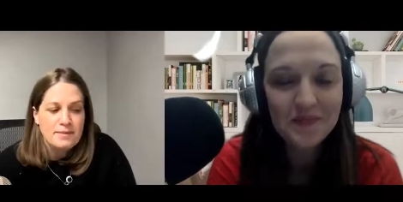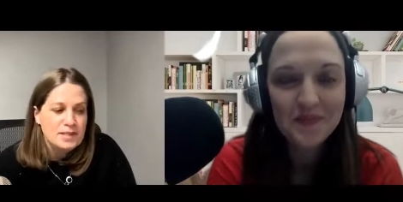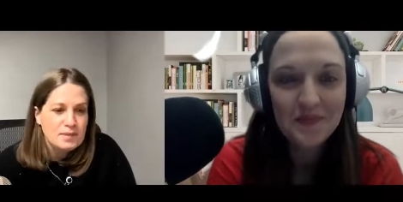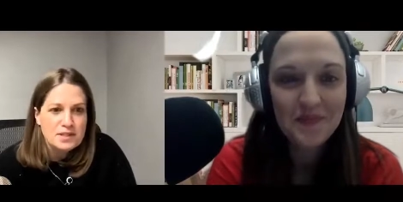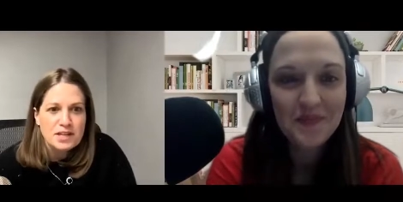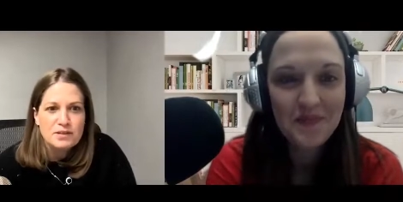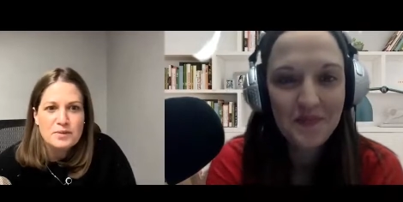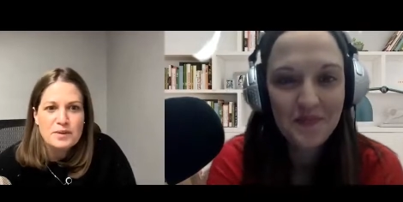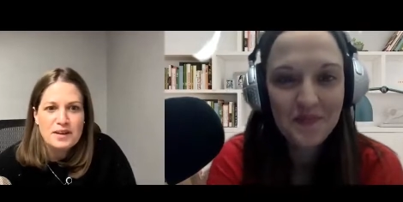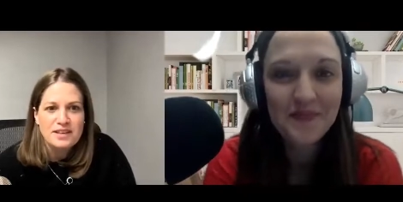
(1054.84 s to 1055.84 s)
Speaker 1: a speech
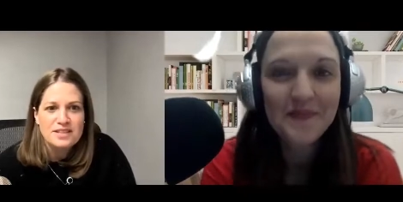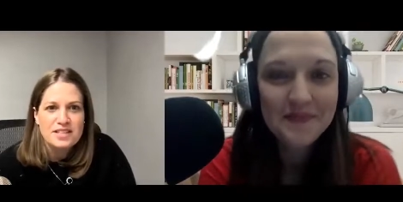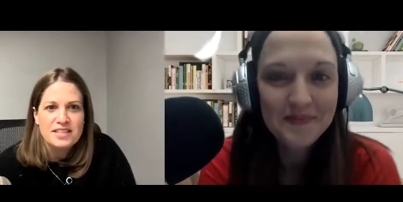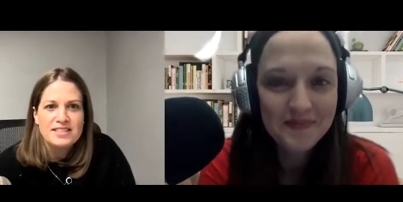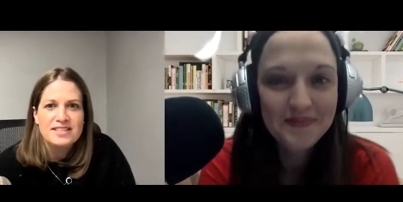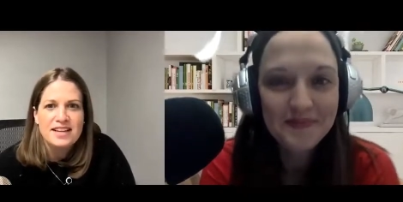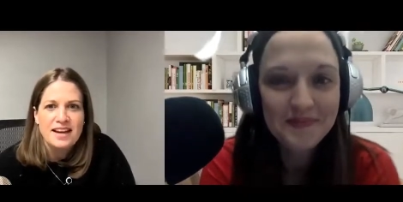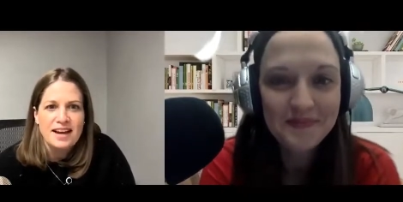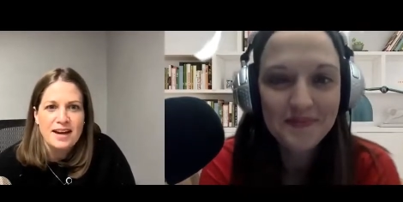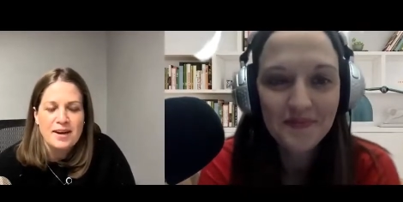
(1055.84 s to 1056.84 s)
language pathologist,
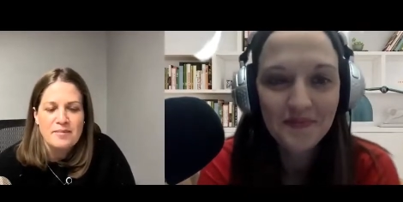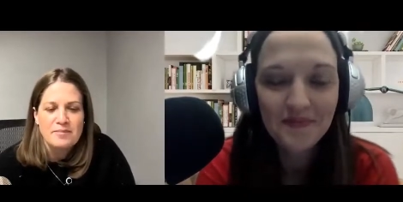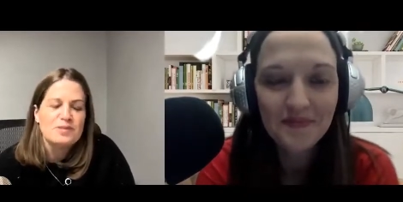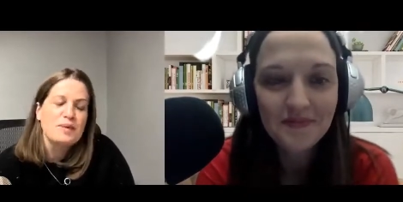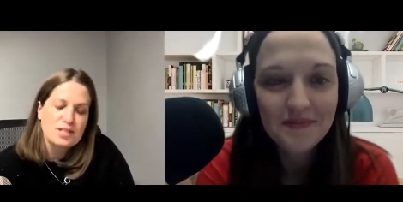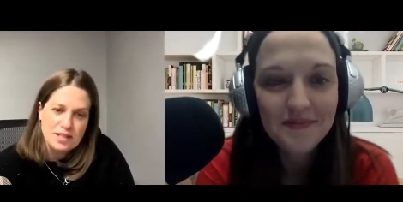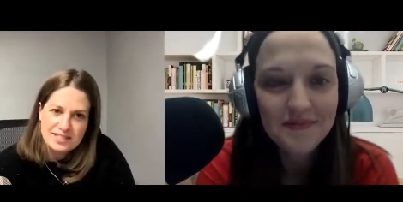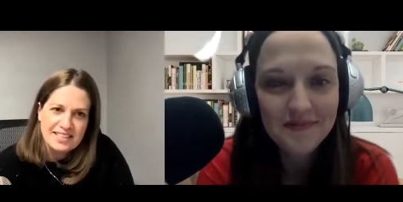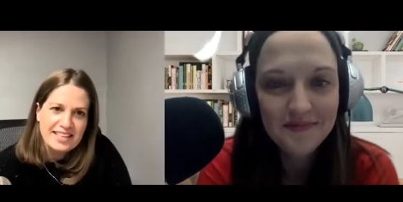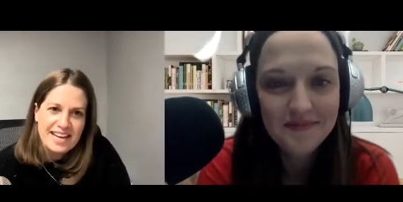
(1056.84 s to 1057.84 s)
um,
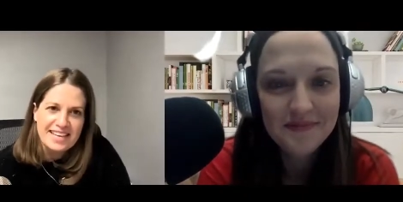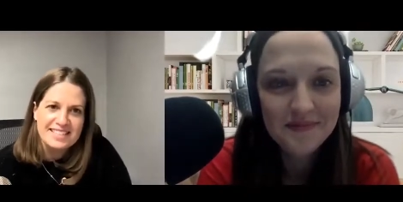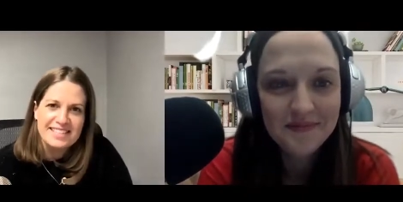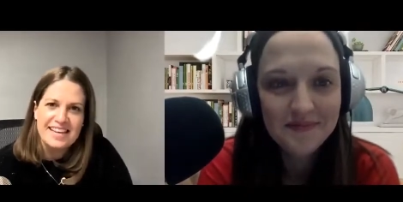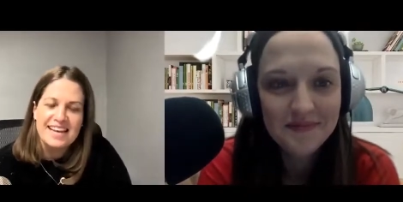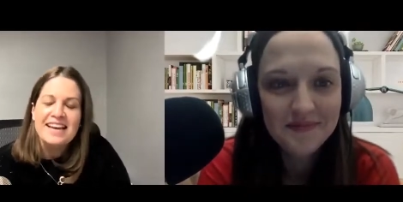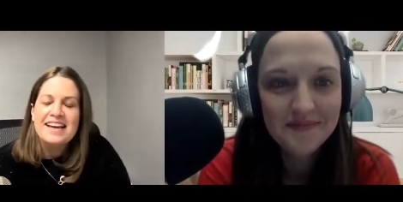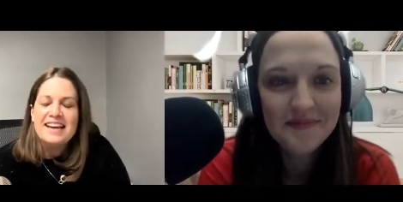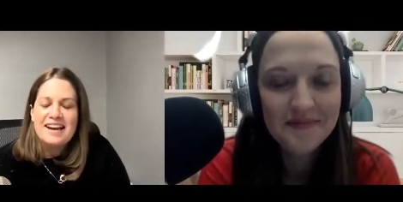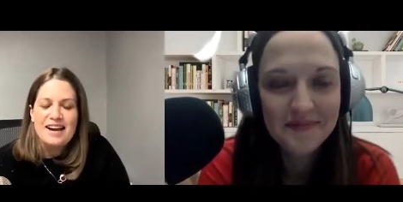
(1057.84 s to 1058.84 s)
specializing in AAC.
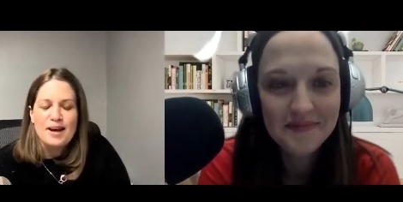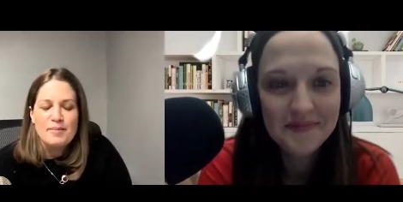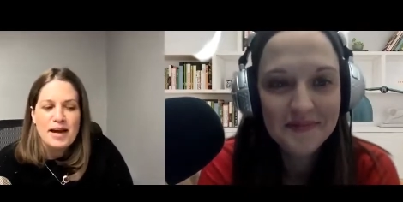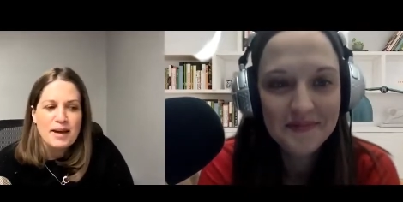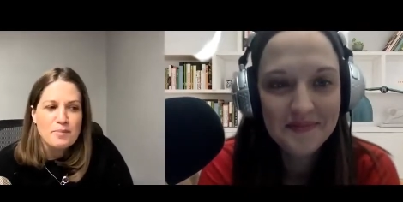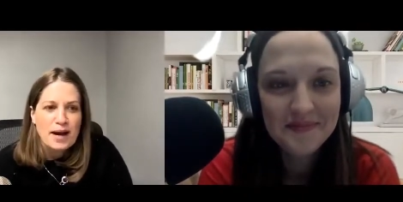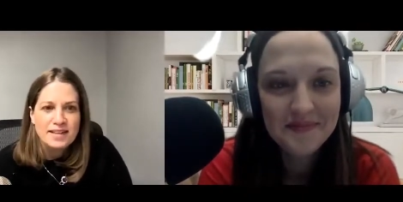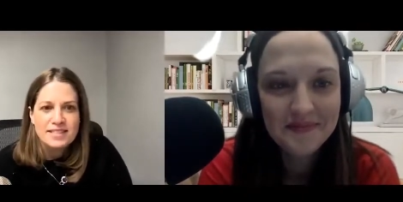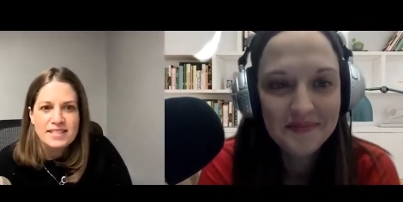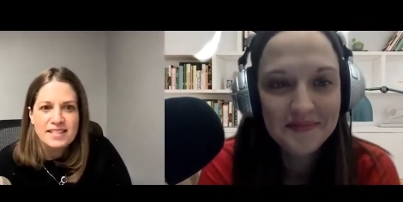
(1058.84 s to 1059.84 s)
Um, I
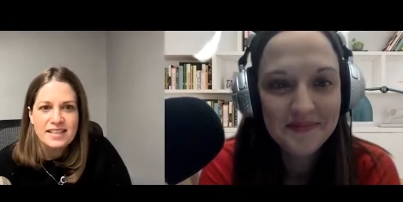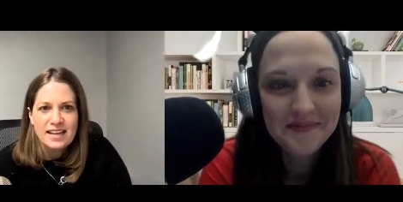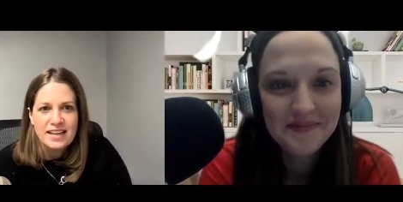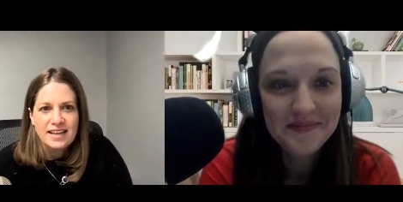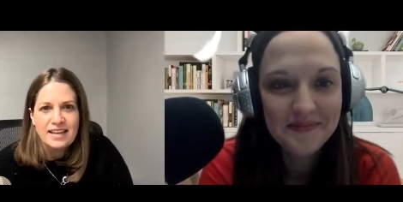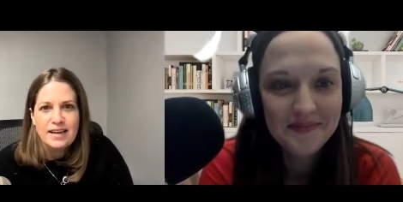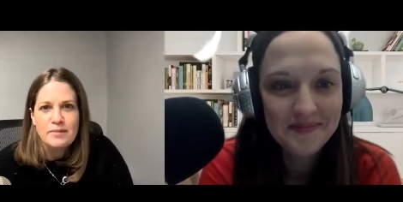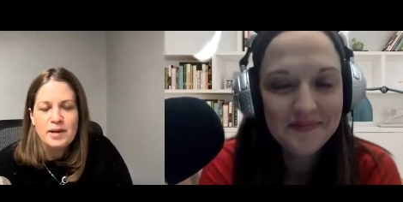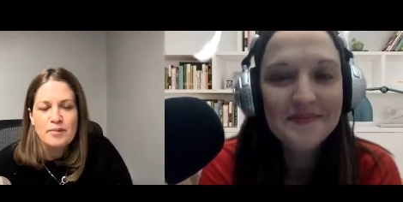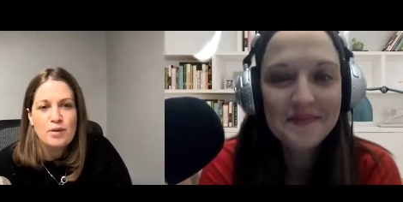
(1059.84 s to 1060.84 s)
practice in Connecticut. I'm
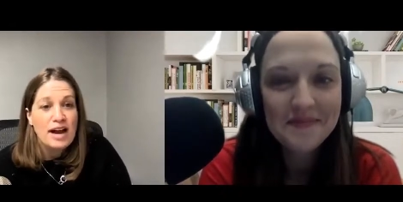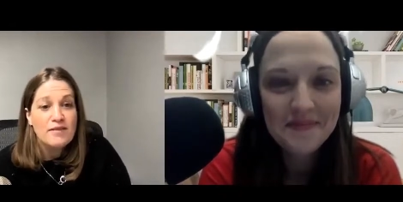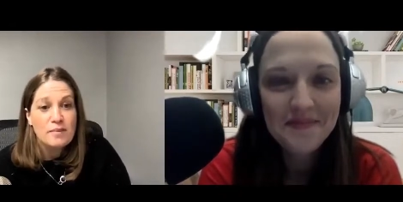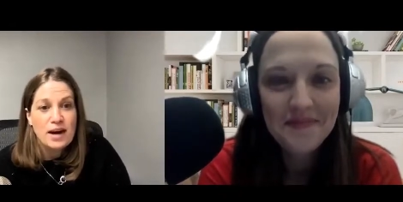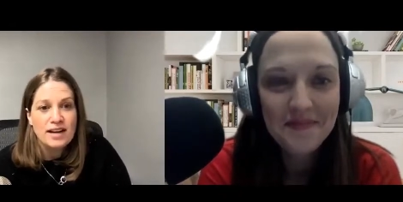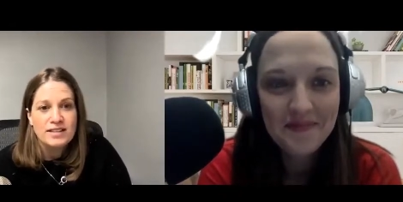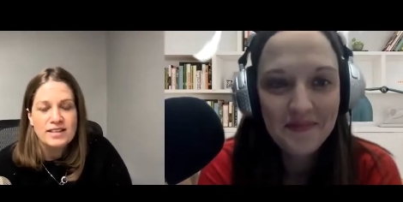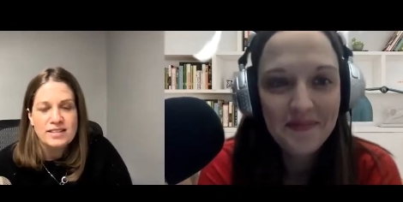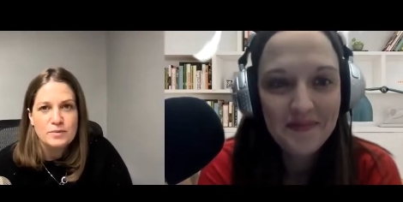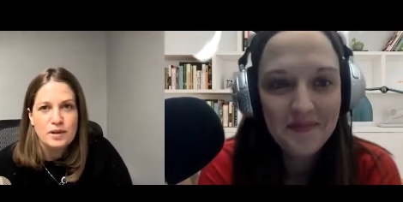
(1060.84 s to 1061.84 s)
in private
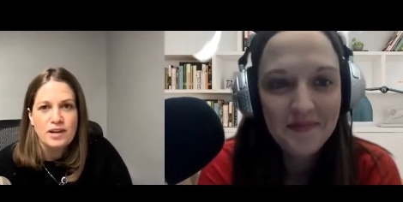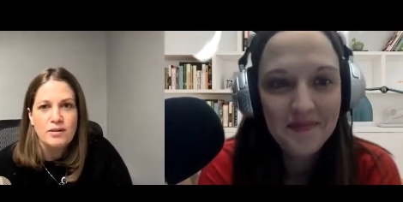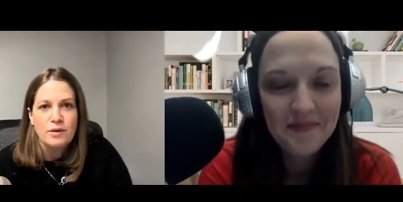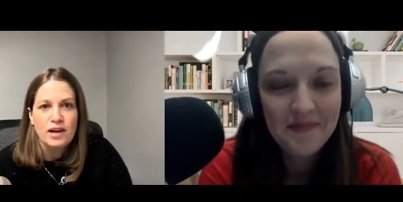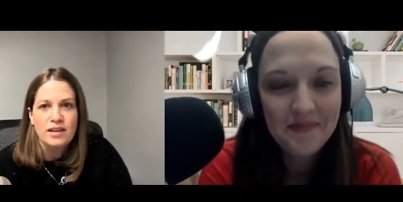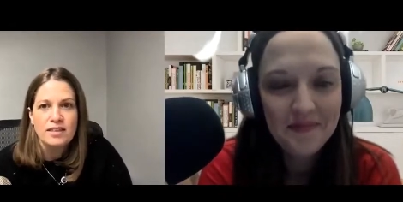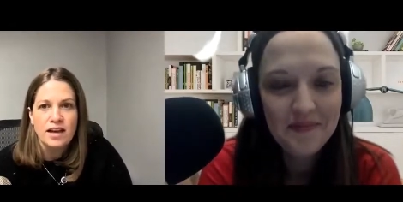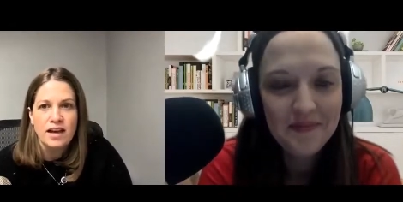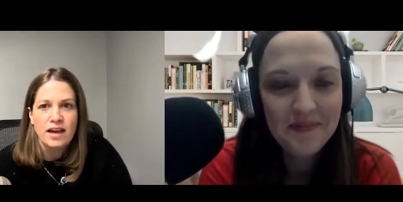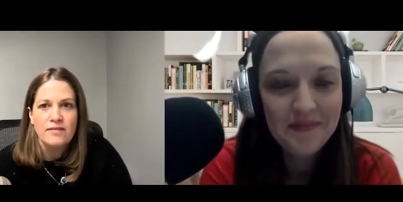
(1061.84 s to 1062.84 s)
practice, working with
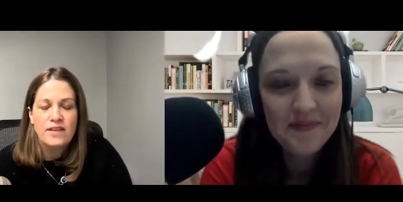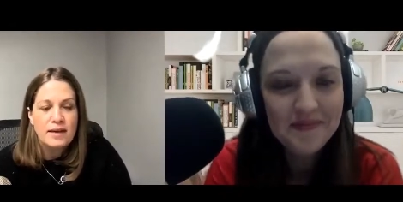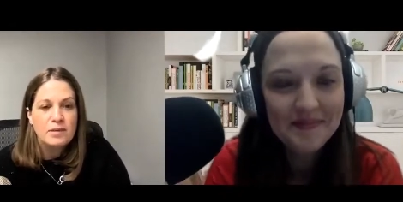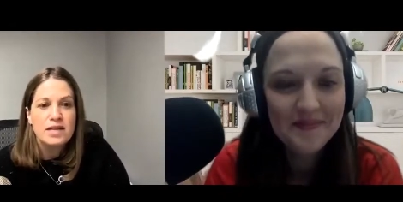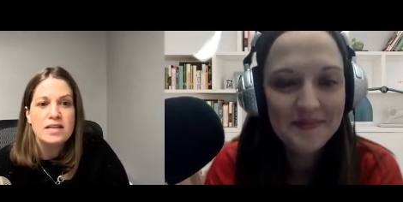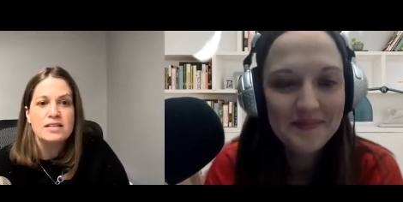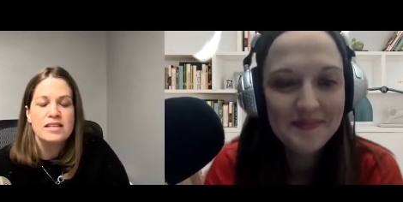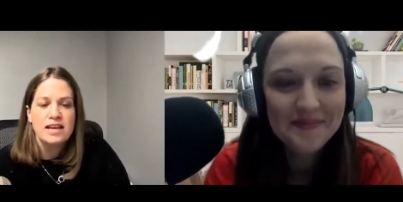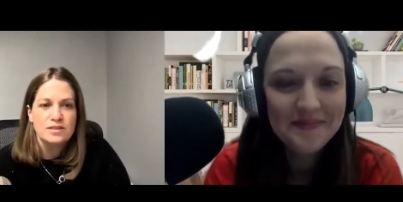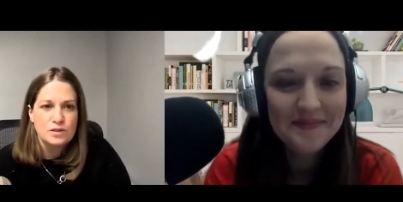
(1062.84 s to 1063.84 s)
uh, families
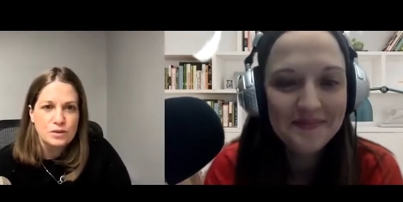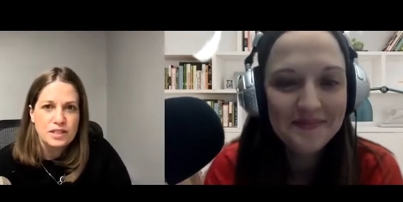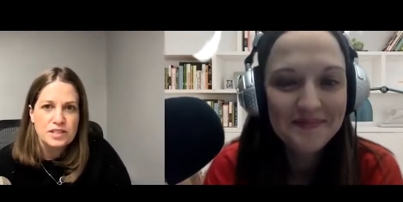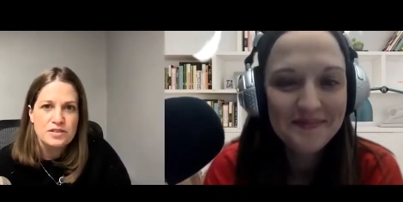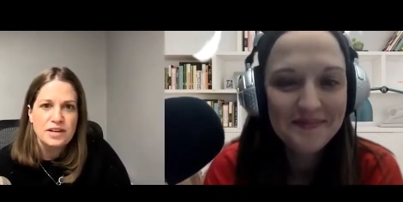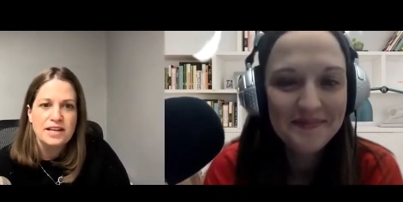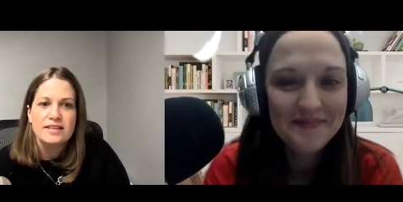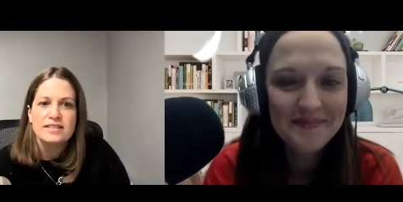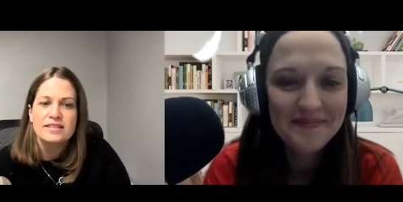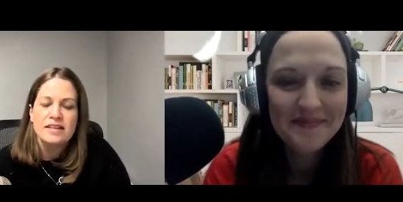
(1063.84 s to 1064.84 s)
and school
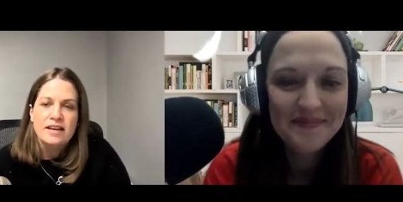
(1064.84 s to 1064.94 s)
districts,